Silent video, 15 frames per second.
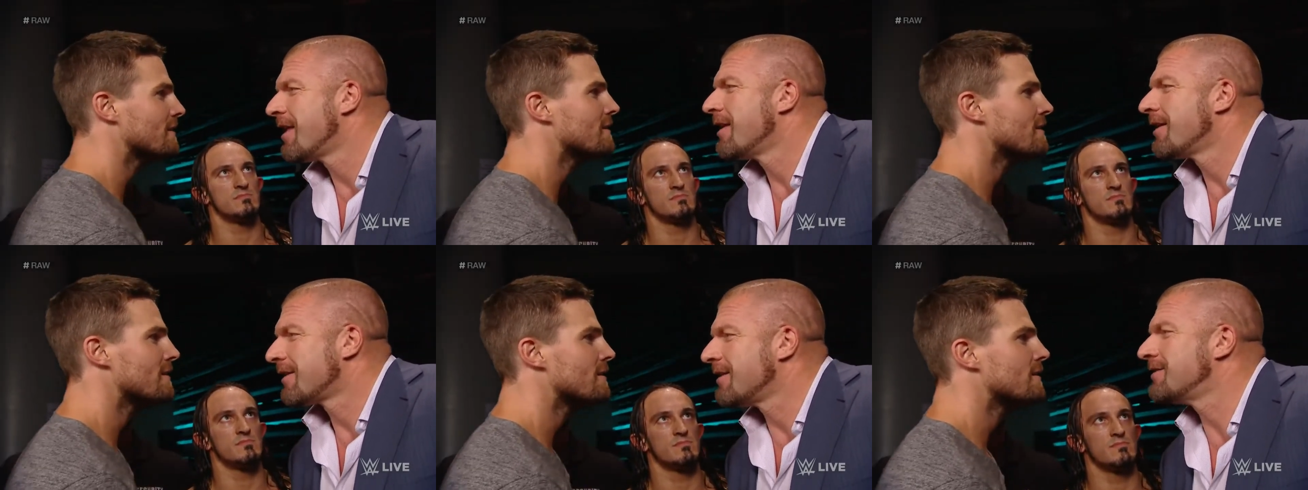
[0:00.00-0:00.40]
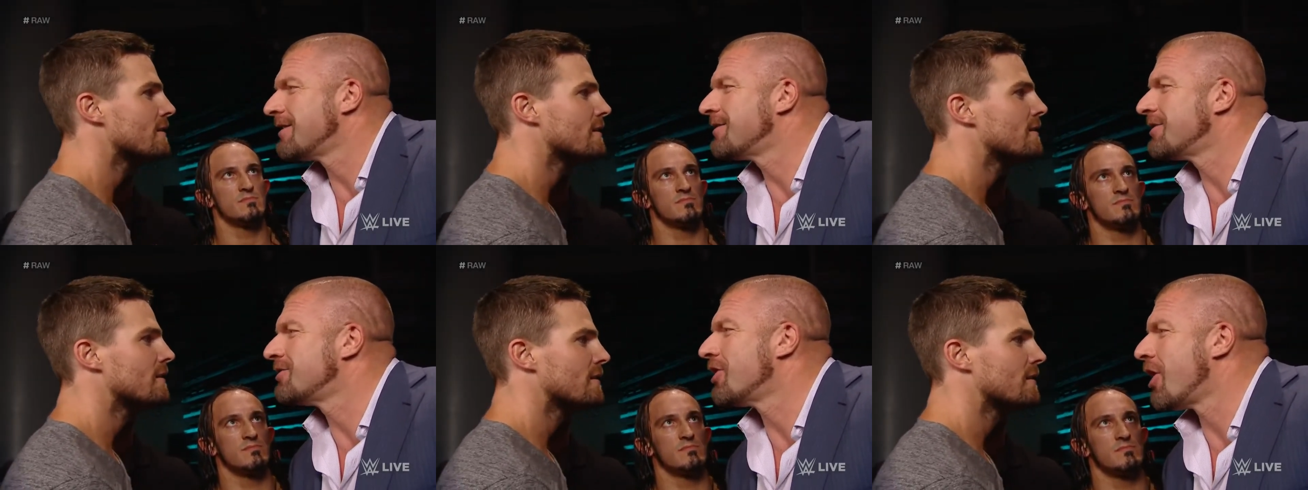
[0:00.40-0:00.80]
Speaker 1: because this
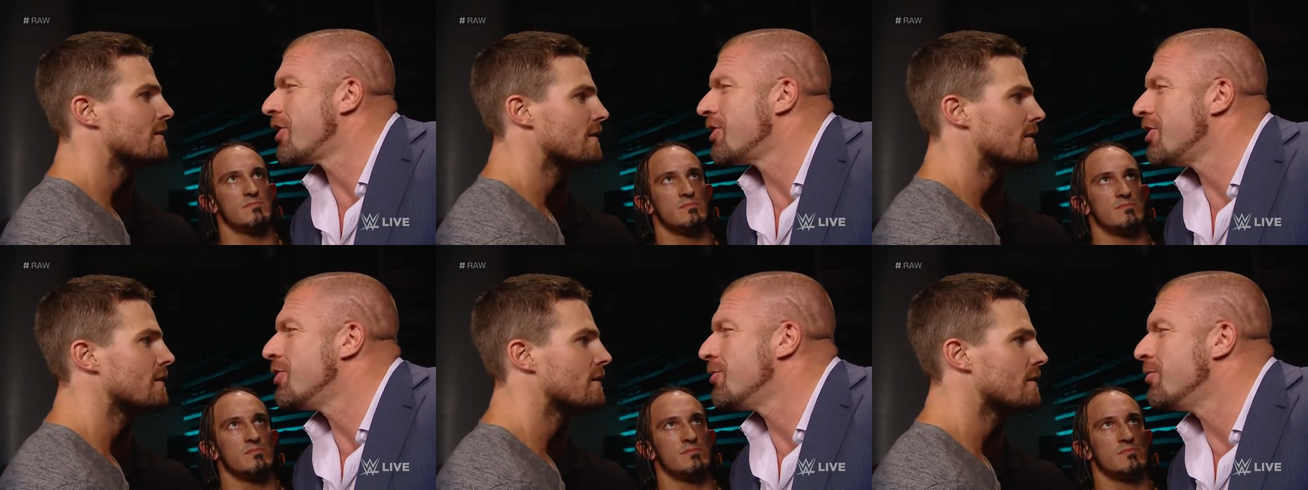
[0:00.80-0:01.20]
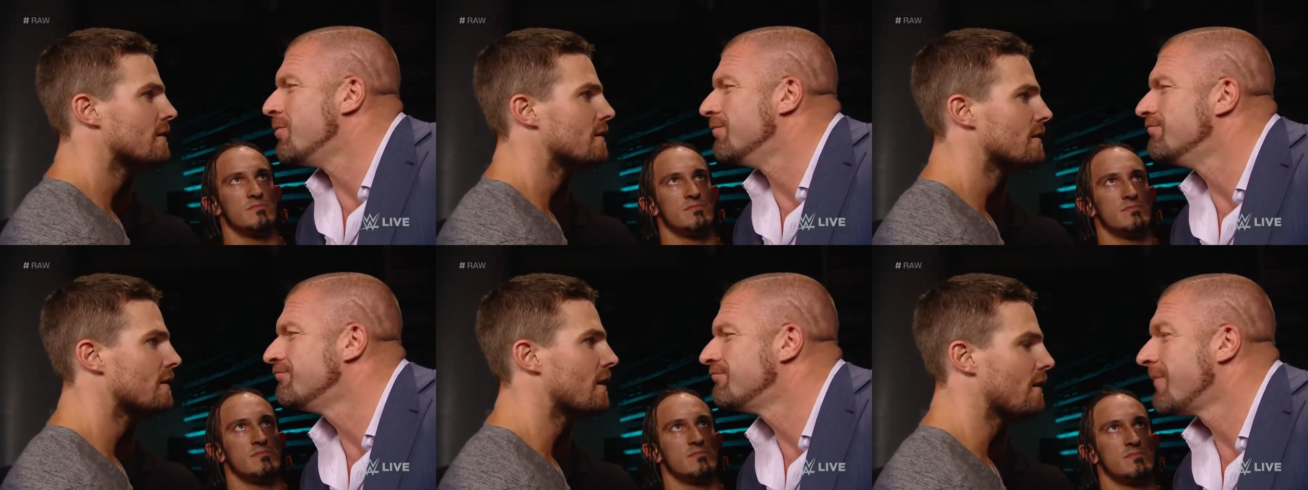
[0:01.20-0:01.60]
is on you.
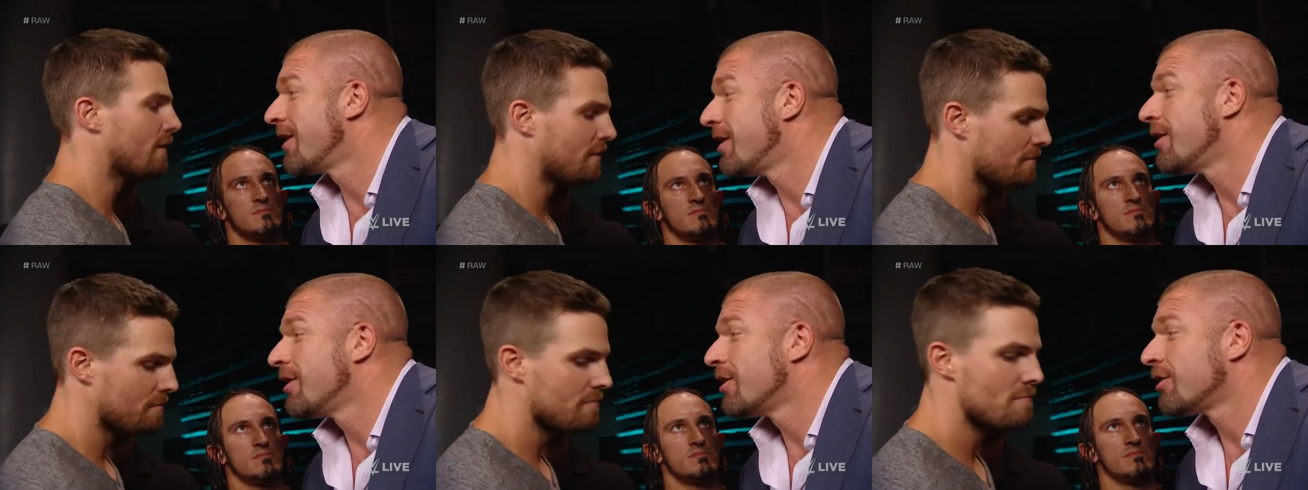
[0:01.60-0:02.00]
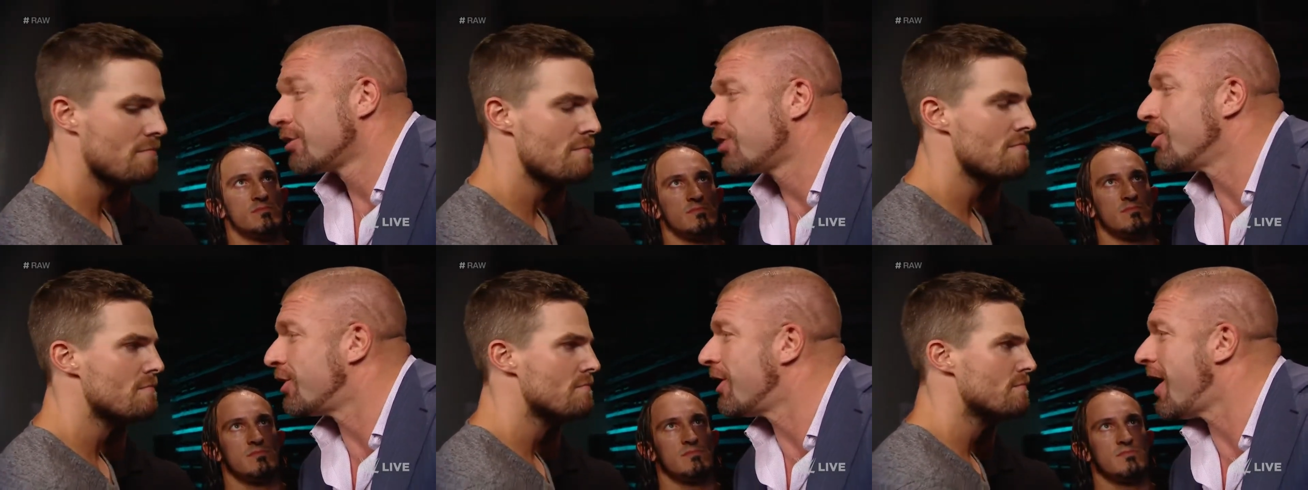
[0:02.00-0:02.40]

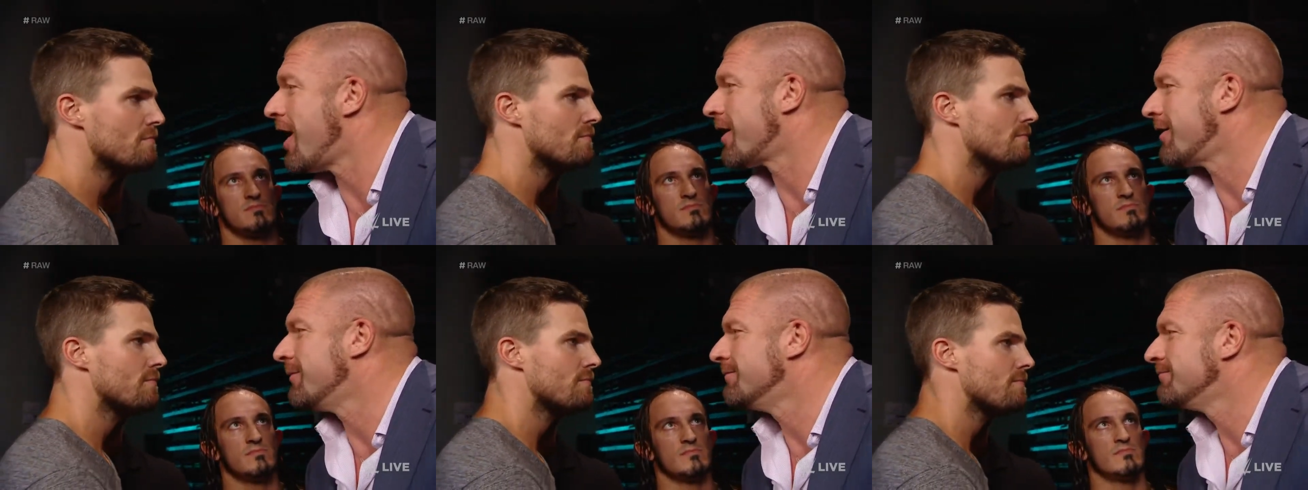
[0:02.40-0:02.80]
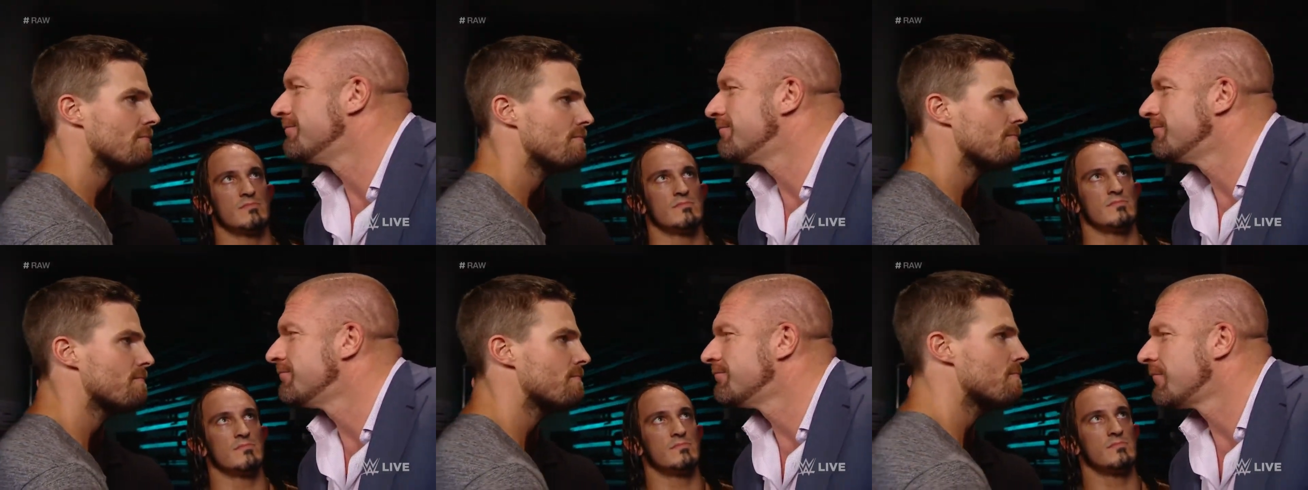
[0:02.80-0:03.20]
Good luck.
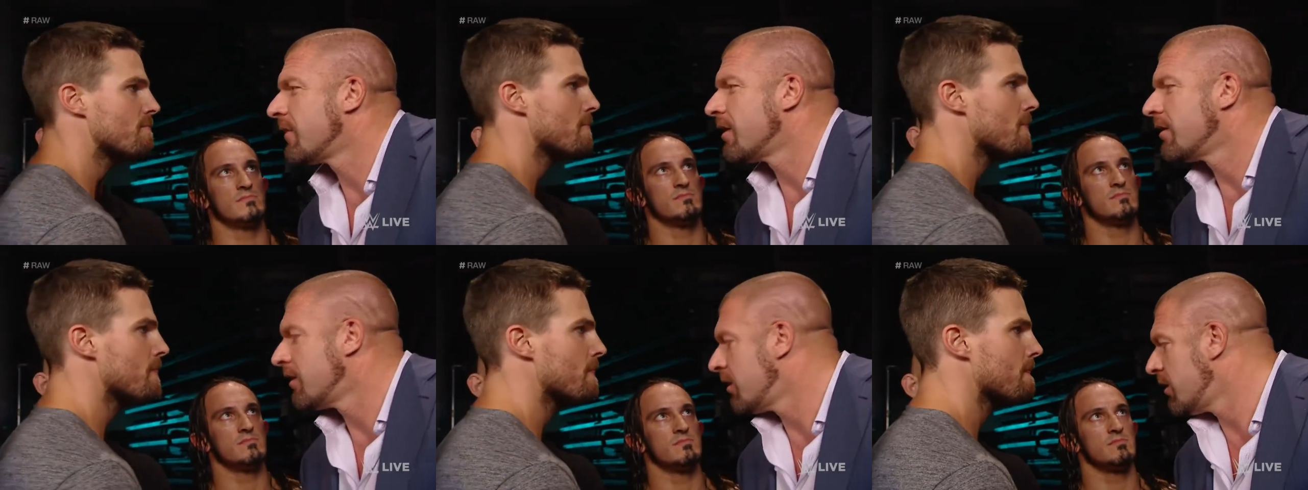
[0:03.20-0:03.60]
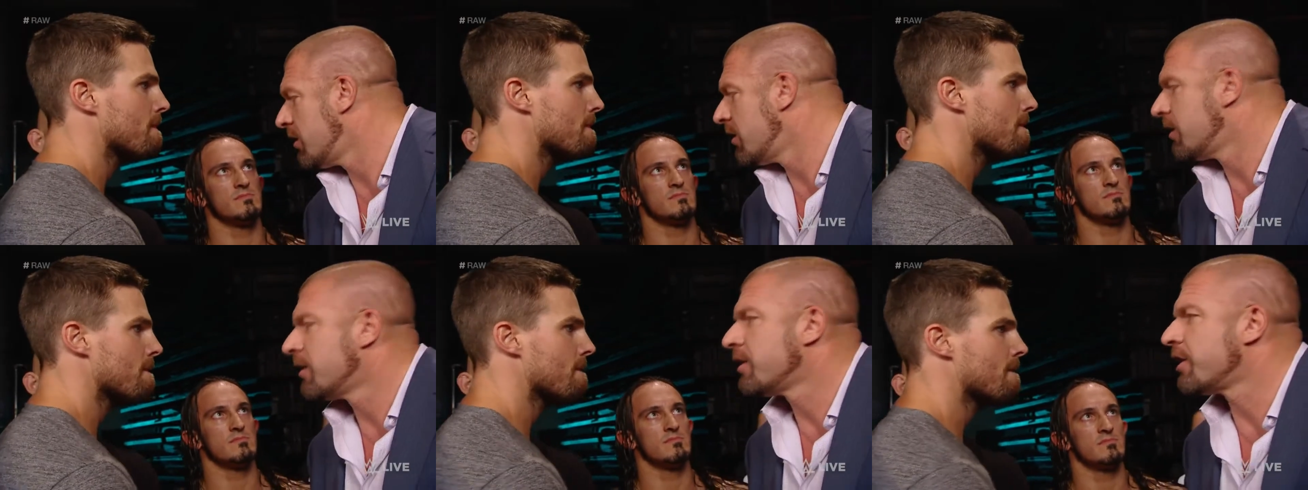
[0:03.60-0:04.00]

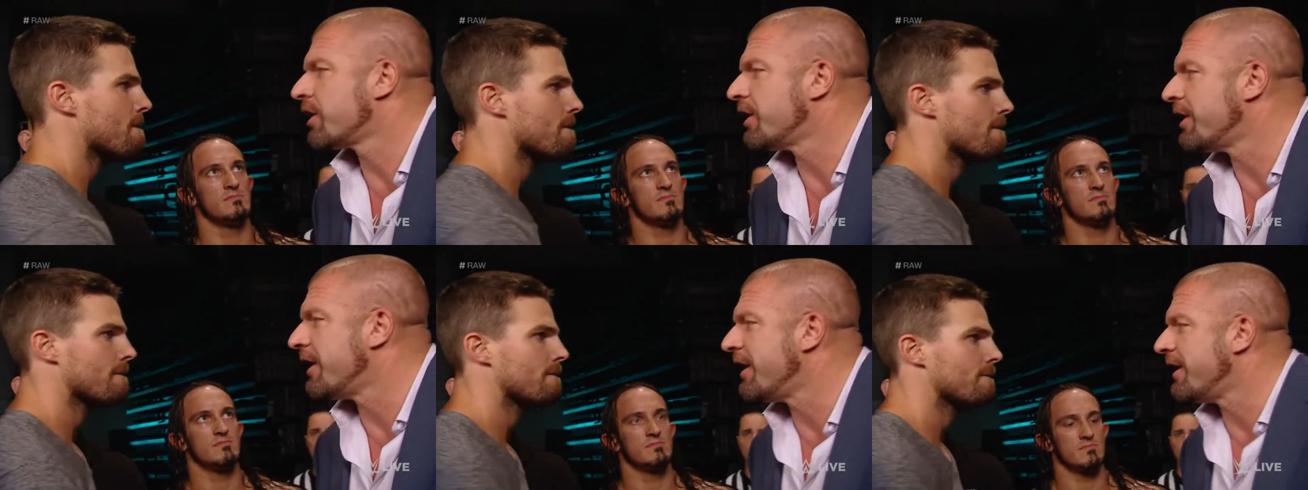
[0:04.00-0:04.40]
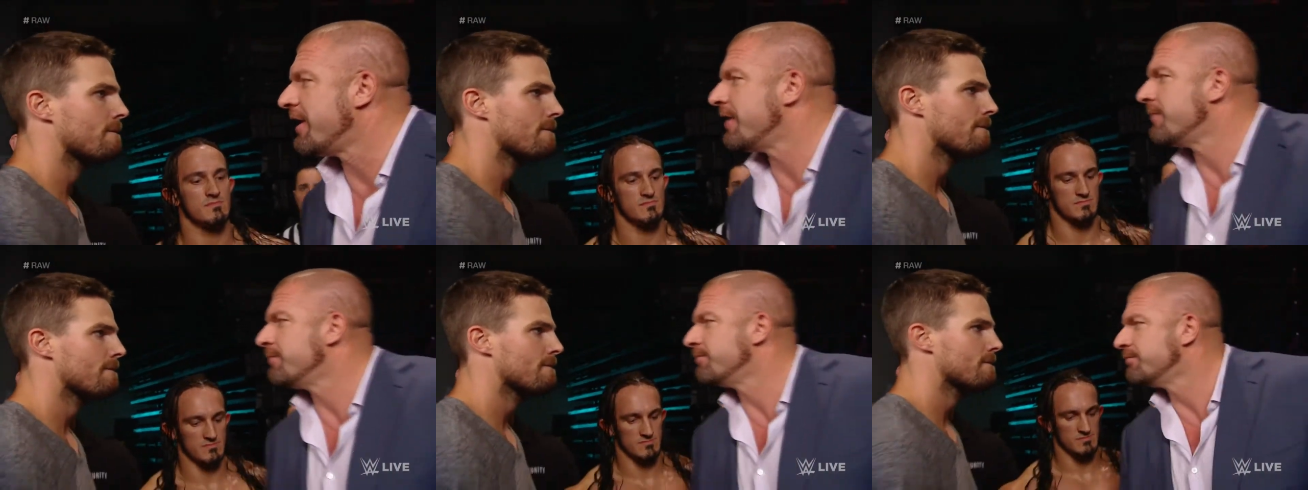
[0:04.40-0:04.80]
You're gonna need
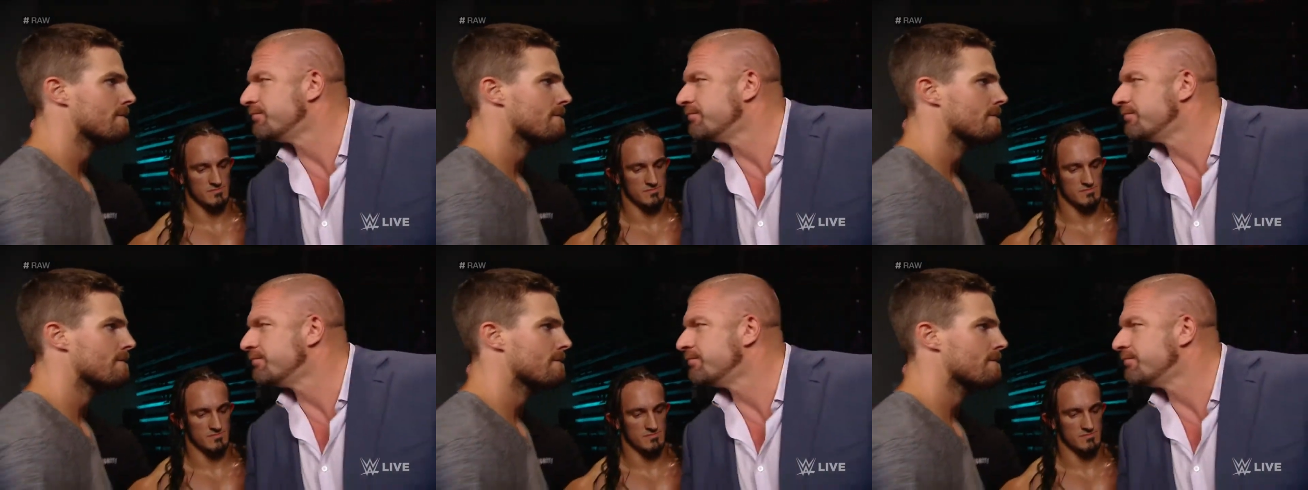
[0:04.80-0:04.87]
it.